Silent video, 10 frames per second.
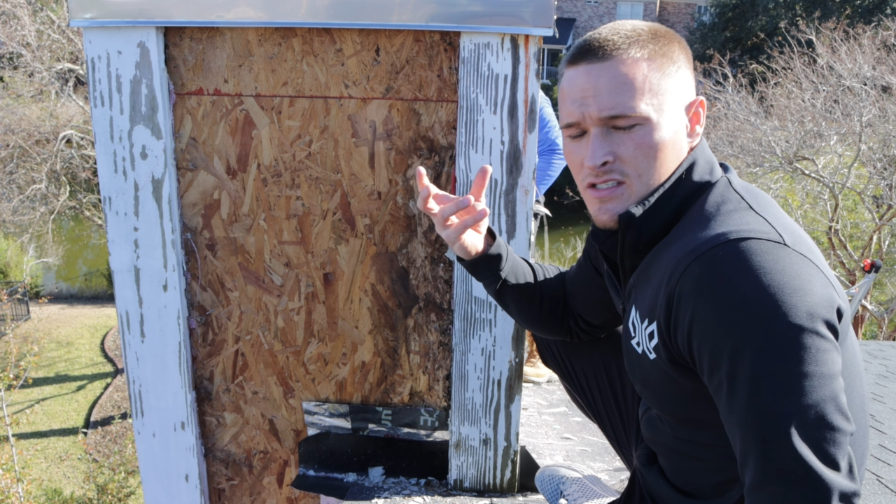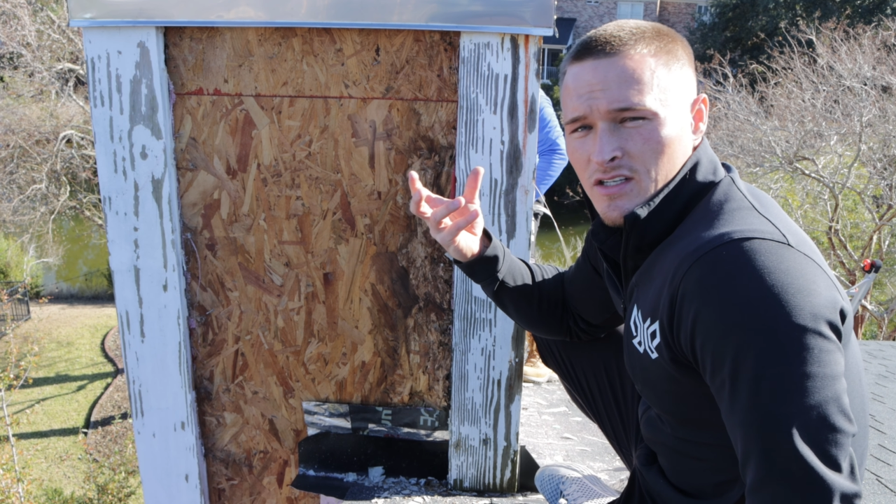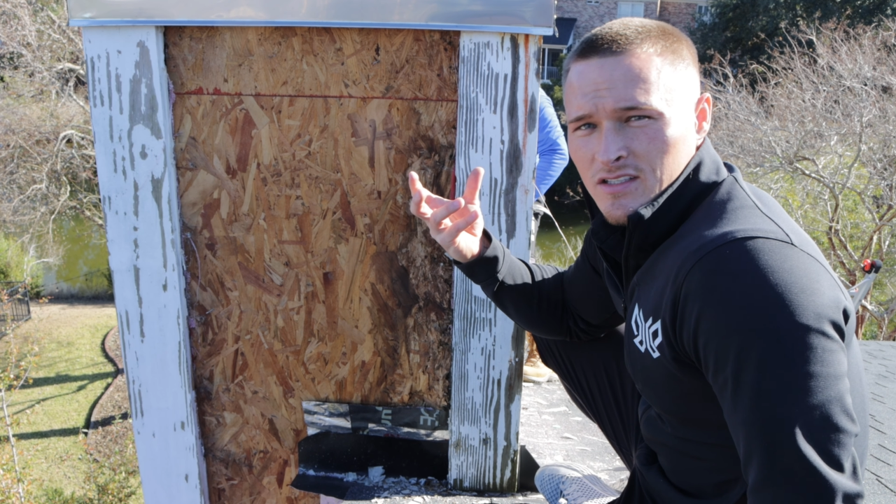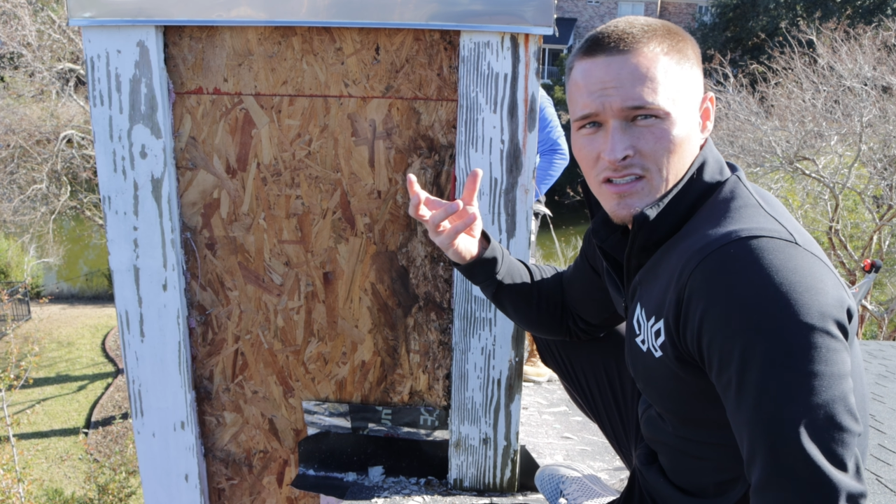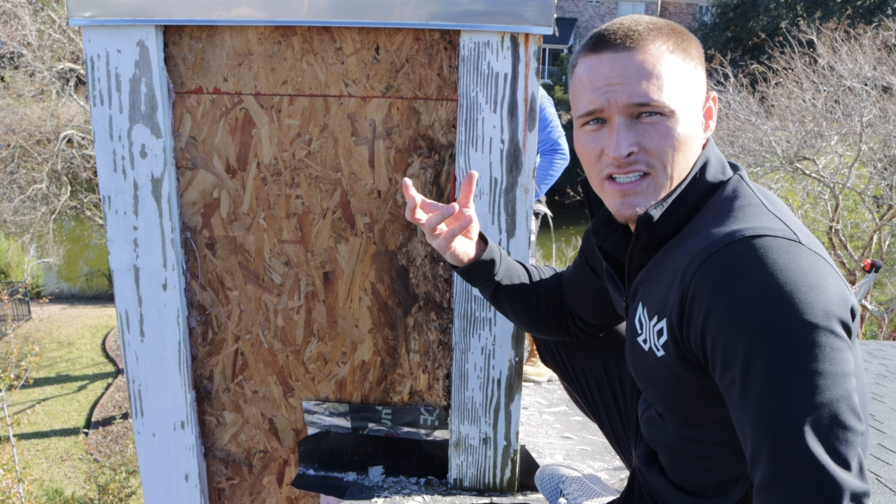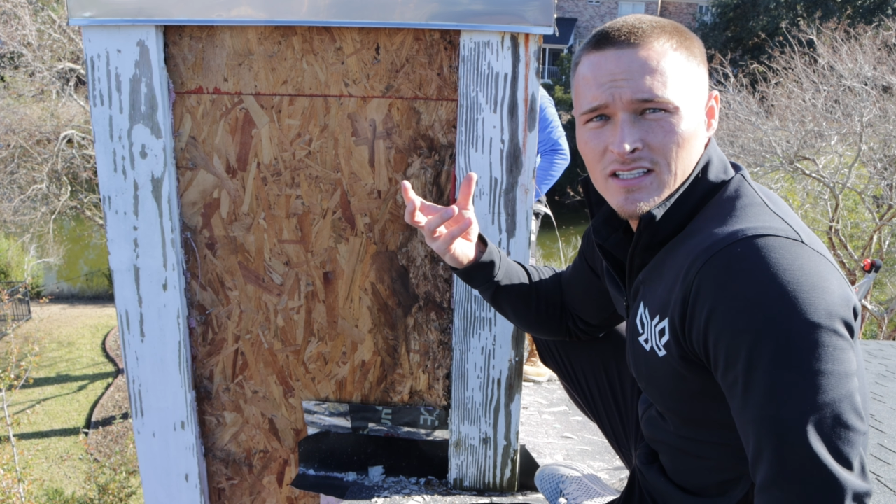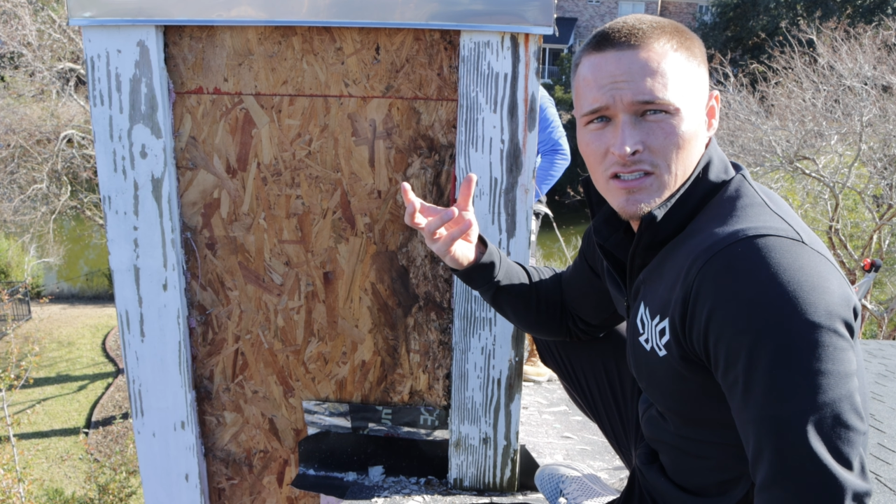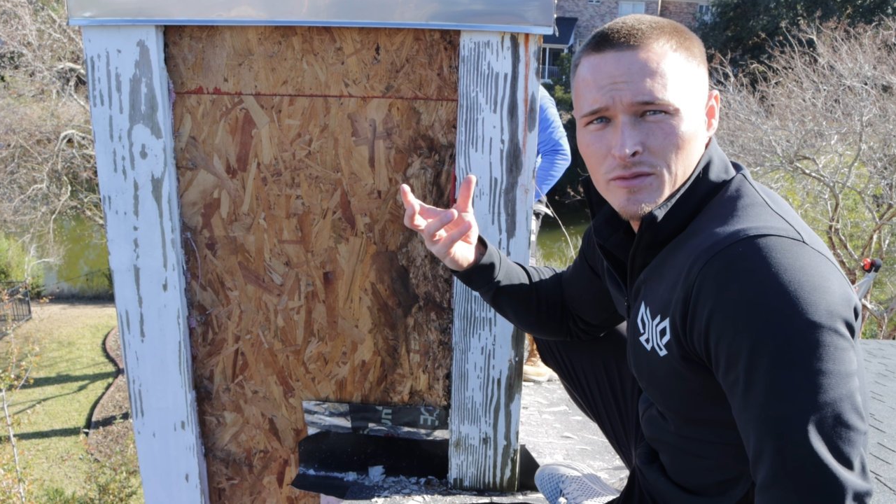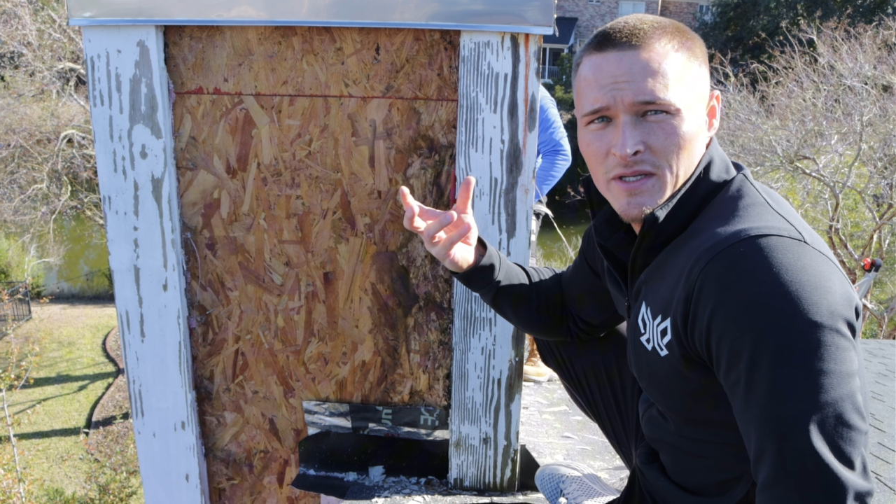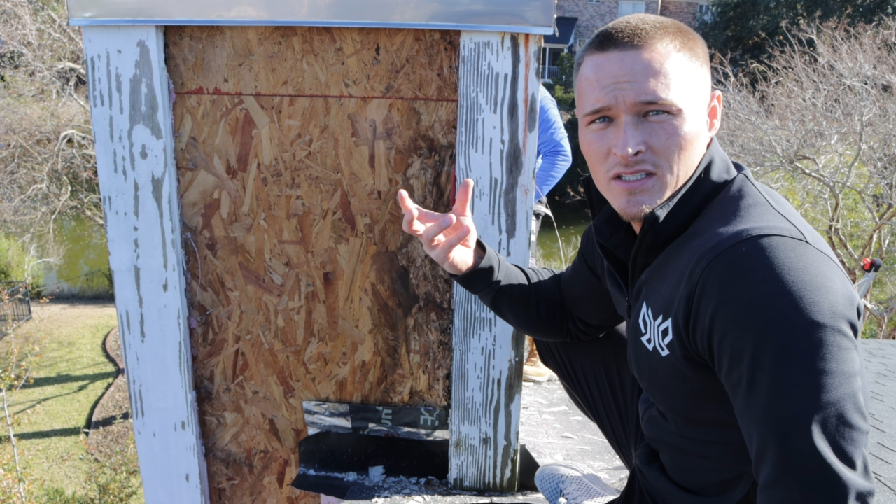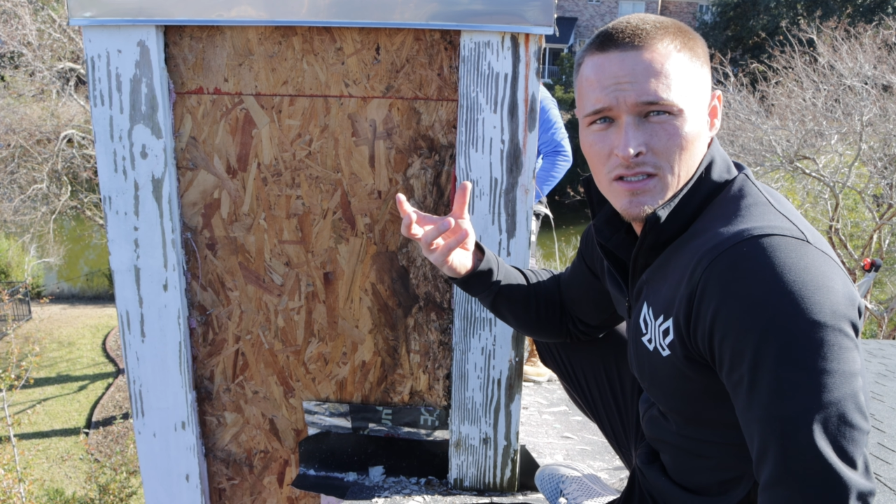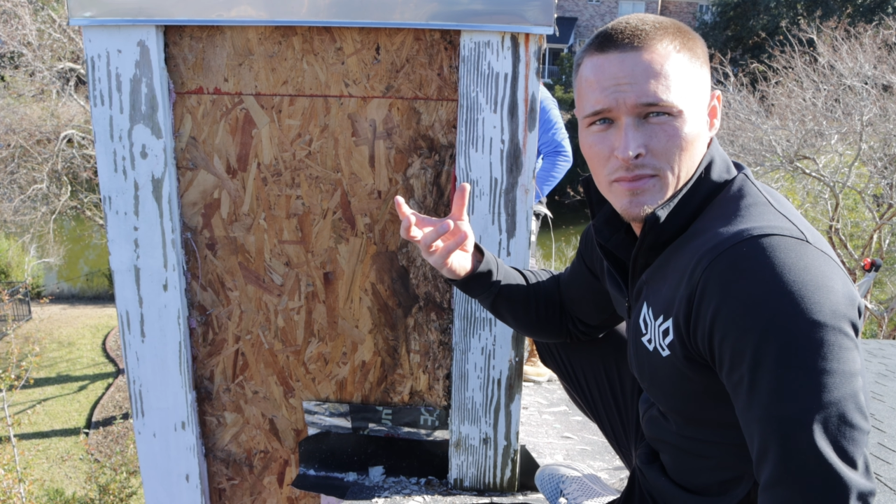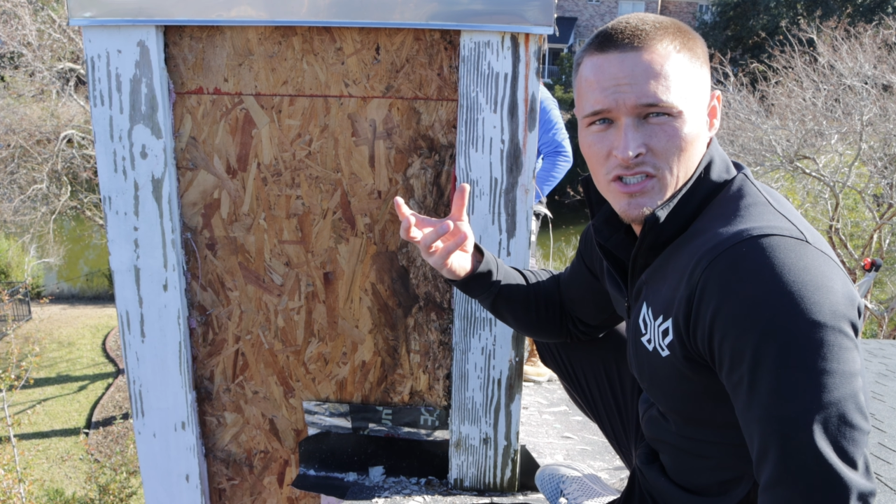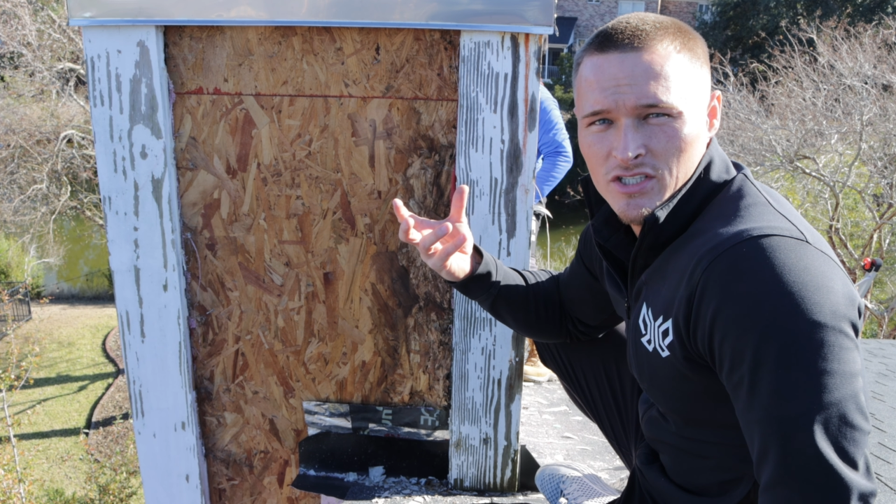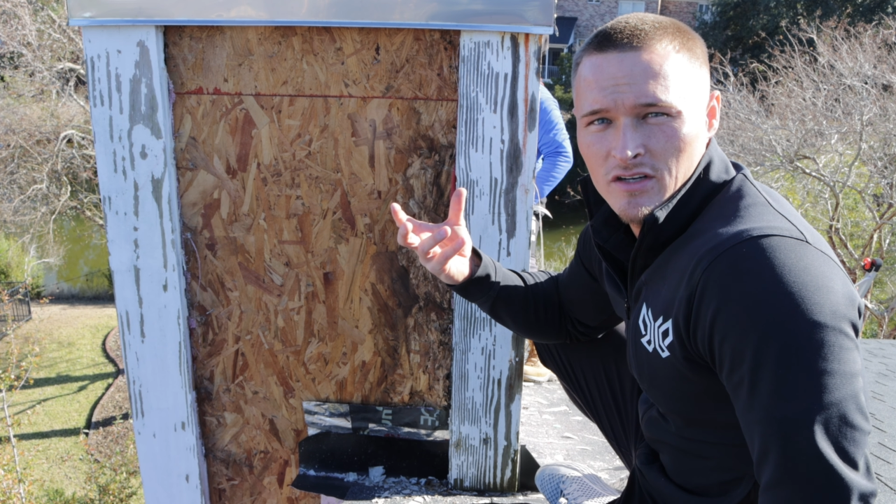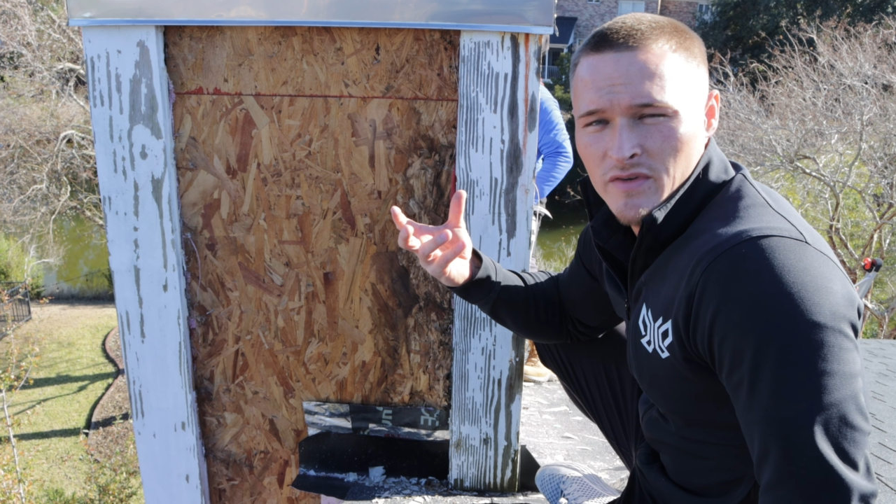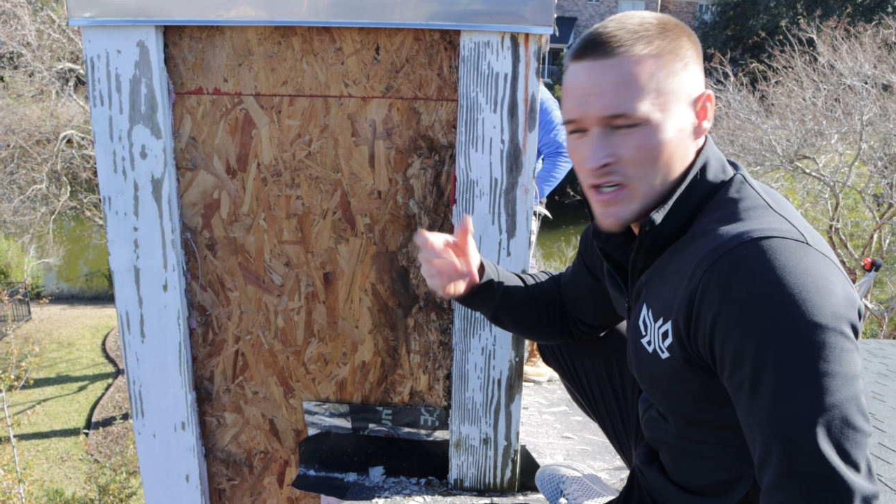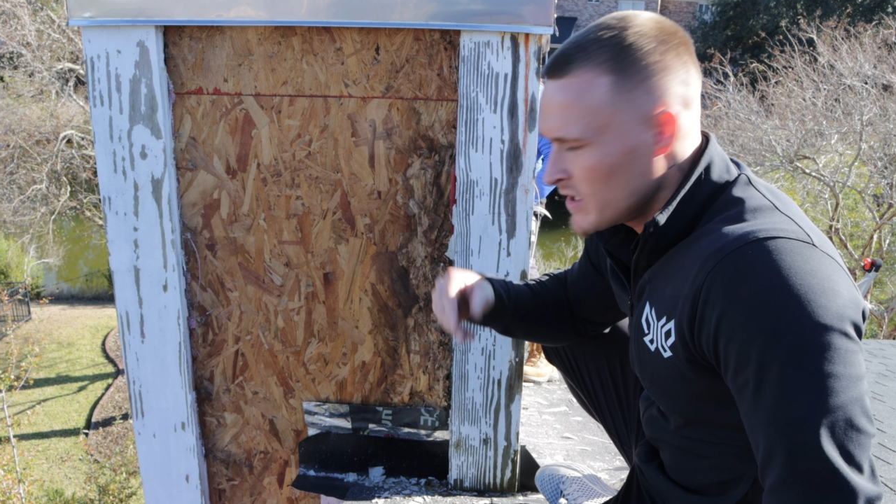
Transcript: leak a little bit into the bookshelf area.